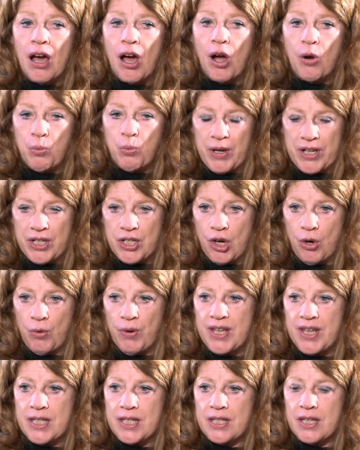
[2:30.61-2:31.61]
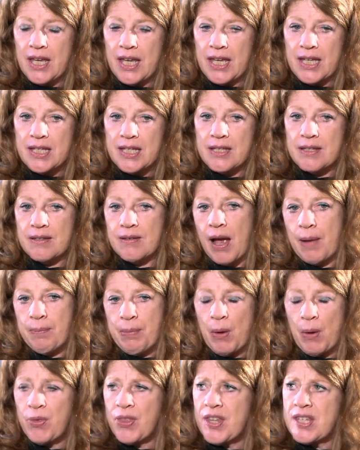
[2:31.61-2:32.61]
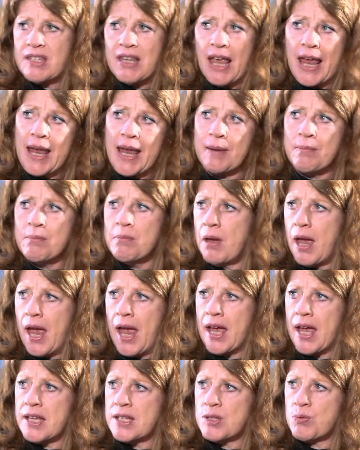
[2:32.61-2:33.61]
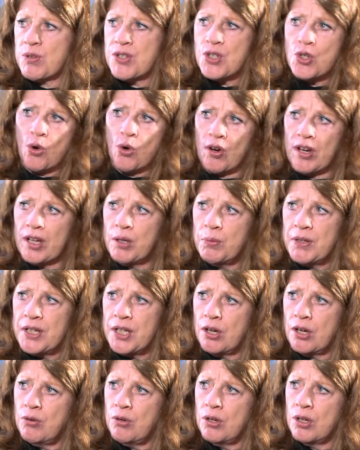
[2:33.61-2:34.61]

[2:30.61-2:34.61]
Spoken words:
a window is about the same as restoring a window?